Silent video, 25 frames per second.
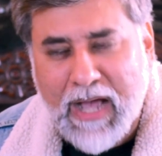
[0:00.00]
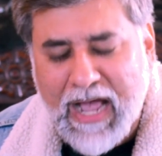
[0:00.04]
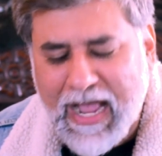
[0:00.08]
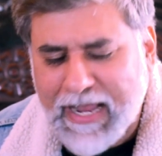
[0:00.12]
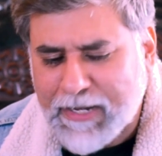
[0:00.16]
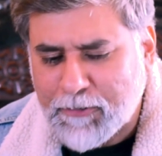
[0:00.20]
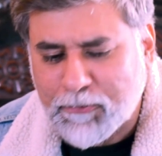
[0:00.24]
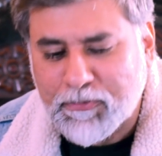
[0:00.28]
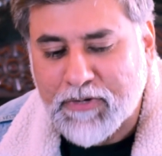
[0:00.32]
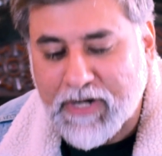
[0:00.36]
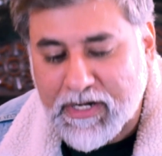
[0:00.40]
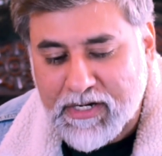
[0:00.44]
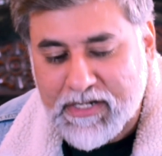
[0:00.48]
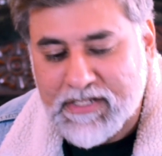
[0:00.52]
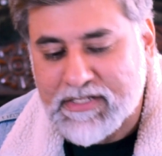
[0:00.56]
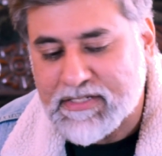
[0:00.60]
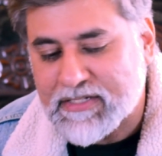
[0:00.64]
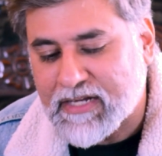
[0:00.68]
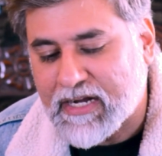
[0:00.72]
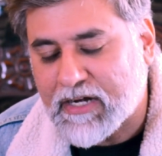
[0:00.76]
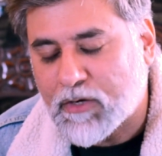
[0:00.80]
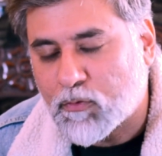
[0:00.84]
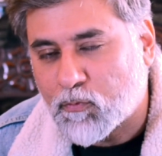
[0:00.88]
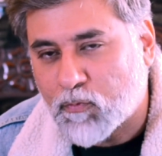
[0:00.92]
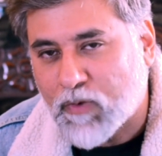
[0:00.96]
I don't
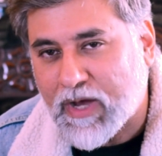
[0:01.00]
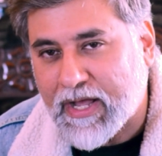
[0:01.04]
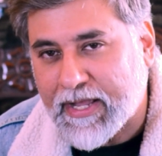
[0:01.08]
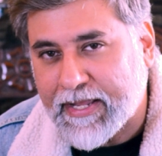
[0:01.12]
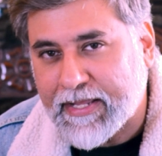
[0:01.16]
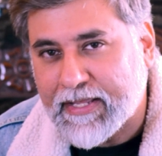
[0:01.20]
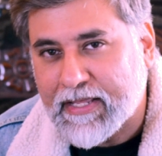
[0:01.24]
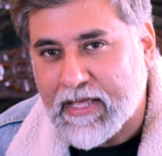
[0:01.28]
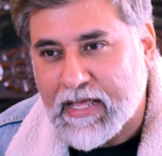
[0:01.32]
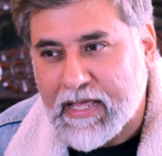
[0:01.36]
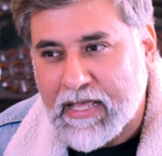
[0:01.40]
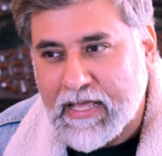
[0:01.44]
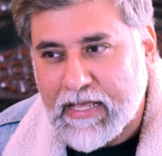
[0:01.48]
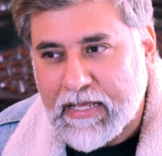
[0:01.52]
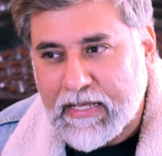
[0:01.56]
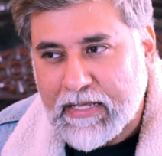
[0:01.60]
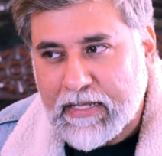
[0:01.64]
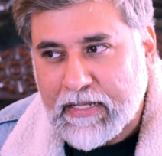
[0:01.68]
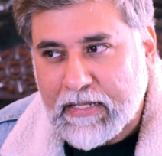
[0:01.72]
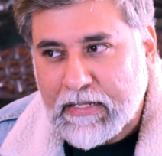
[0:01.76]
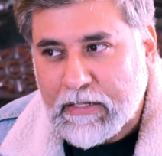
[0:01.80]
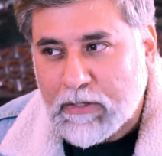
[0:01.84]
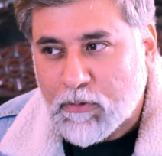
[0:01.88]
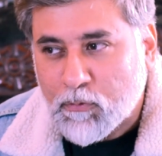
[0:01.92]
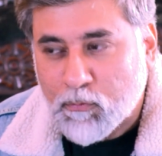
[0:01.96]
understand why
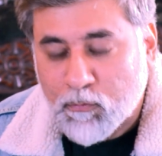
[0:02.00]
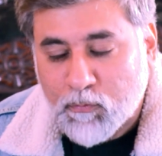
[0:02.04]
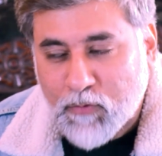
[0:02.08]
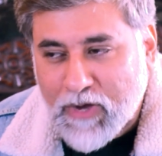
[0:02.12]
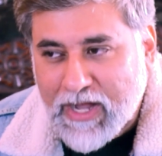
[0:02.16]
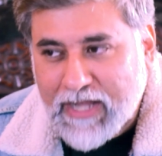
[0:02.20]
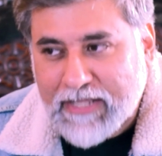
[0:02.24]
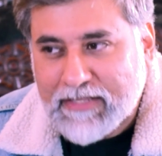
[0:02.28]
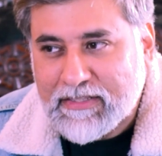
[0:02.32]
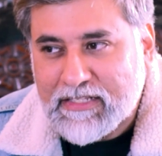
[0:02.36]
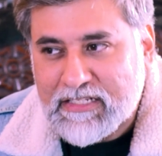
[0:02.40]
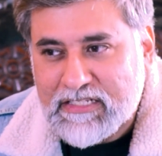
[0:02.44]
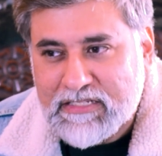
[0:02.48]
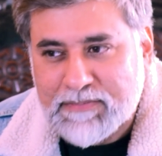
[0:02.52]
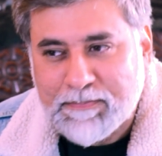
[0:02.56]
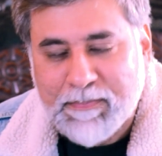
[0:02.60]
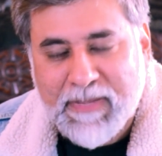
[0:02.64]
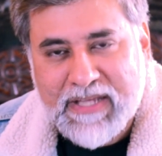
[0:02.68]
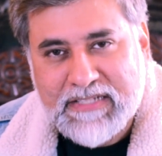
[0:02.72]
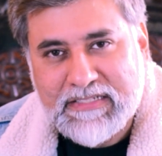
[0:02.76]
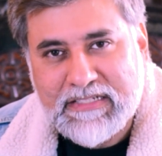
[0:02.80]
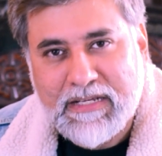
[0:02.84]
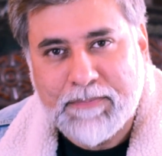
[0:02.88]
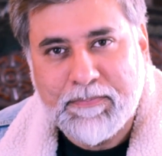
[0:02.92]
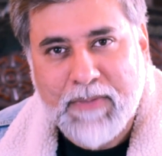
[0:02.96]
why this
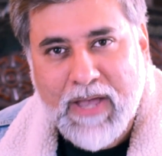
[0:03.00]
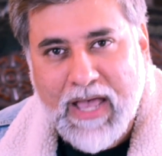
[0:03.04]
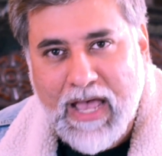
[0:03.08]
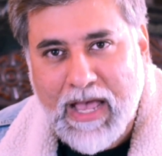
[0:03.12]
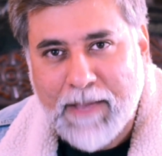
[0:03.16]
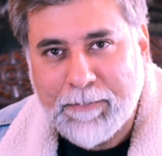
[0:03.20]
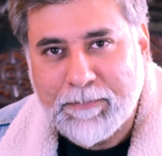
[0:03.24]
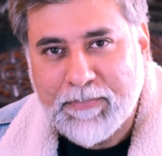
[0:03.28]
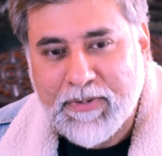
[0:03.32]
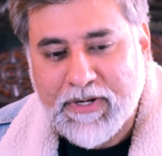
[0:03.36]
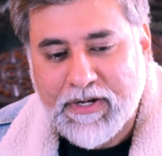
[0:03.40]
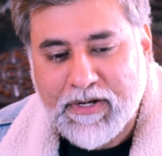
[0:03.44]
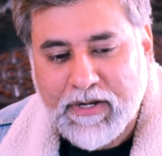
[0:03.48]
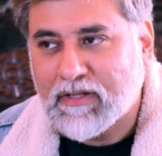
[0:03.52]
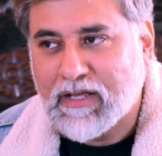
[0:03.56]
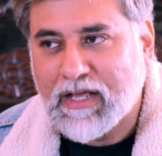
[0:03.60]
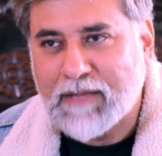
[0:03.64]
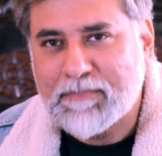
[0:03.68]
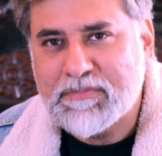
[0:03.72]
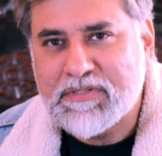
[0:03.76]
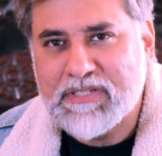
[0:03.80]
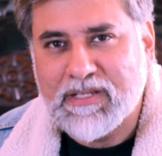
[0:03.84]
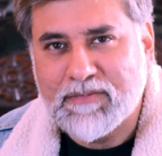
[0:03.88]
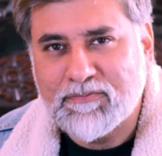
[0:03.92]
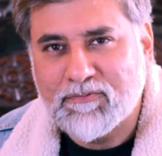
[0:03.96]
mess up happened.
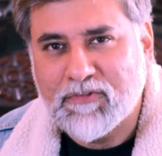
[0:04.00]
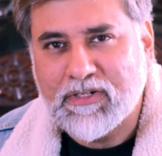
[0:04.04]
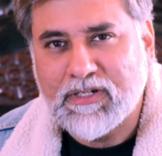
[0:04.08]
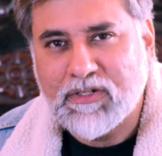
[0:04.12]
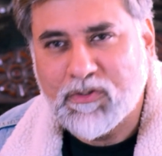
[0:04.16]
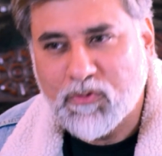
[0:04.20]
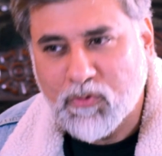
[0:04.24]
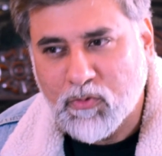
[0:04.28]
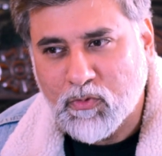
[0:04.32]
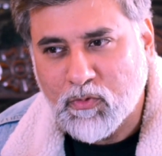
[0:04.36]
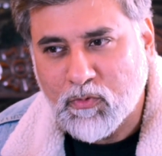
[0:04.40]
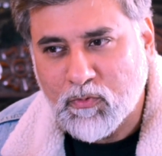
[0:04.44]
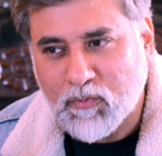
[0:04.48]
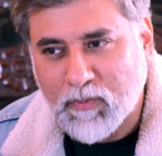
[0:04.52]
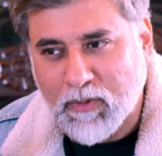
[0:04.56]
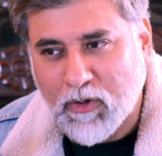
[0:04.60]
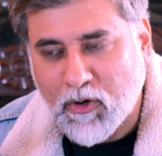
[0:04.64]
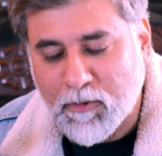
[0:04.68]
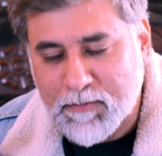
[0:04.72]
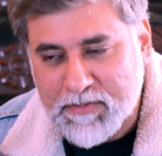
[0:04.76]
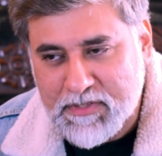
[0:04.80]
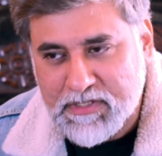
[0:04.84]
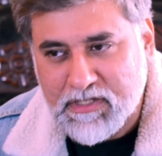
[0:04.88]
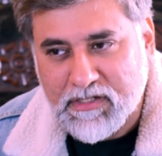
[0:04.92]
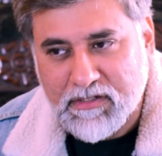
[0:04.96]
I'm someone who
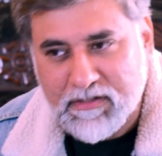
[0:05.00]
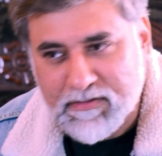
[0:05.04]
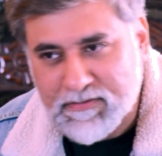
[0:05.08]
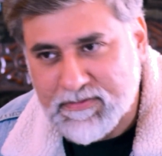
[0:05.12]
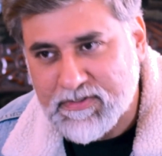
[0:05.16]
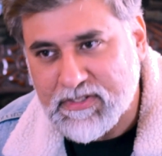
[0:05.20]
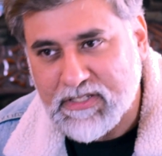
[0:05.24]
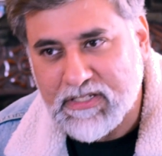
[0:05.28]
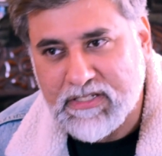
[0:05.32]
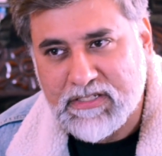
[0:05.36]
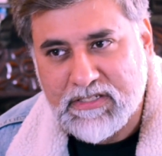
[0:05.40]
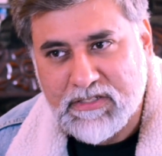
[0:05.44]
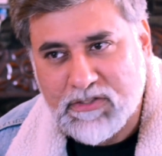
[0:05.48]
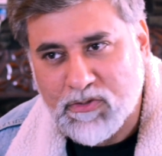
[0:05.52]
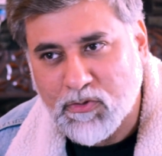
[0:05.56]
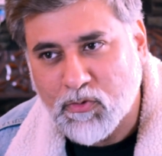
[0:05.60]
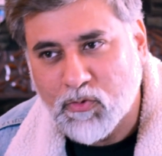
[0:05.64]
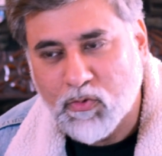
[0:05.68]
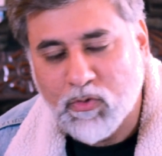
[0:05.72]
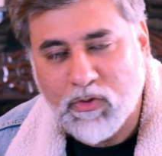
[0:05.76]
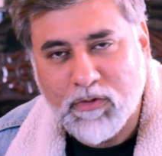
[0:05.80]
observes this whole